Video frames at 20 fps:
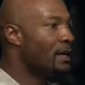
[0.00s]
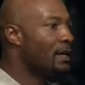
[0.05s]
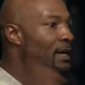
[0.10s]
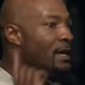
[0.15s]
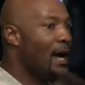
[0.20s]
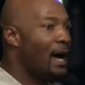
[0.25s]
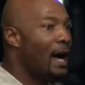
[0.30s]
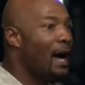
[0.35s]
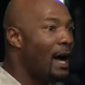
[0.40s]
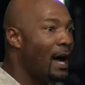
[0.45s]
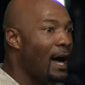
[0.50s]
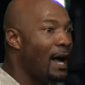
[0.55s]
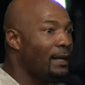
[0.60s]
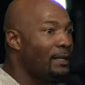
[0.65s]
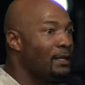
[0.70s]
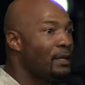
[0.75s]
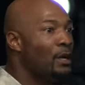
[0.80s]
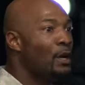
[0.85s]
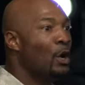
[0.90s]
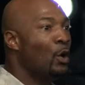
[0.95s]
God
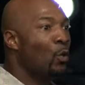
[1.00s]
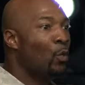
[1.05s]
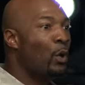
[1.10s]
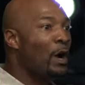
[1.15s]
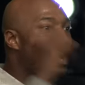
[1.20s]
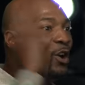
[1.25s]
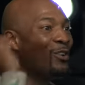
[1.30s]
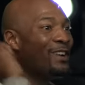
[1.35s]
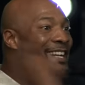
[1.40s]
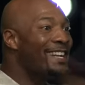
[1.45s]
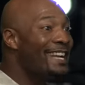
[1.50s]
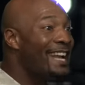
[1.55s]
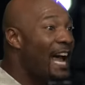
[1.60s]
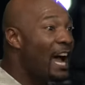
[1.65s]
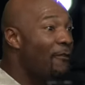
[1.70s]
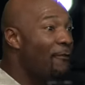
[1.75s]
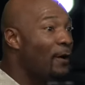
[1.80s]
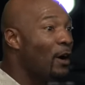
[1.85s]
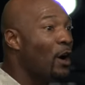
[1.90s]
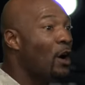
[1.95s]
will
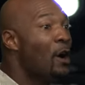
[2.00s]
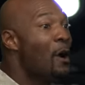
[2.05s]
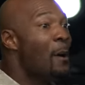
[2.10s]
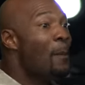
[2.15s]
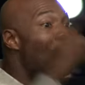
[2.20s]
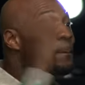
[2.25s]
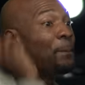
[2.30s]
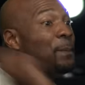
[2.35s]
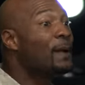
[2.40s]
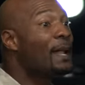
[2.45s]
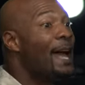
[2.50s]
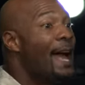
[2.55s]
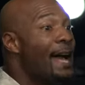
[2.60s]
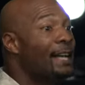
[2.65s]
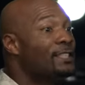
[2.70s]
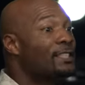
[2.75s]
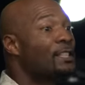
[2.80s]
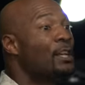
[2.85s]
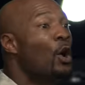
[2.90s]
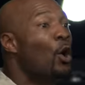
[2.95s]
never
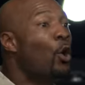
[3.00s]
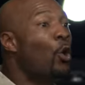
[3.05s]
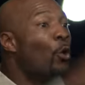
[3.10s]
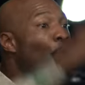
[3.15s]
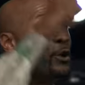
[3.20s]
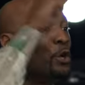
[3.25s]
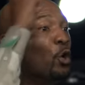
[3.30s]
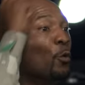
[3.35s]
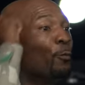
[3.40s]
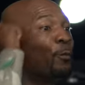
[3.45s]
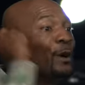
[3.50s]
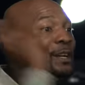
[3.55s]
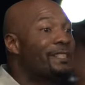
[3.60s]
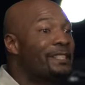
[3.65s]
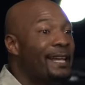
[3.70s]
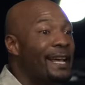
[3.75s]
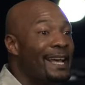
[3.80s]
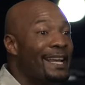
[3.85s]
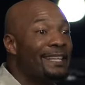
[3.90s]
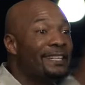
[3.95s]
bless who you
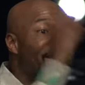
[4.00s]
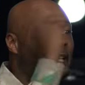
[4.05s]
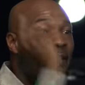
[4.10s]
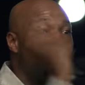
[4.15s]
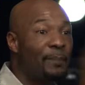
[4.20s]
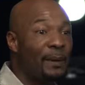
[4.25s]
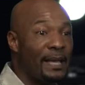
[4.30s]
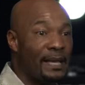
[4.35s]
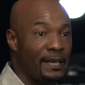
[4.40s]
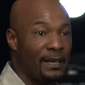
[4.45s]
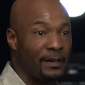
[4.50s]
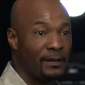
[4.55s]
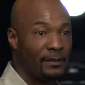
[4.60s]
pretend to be.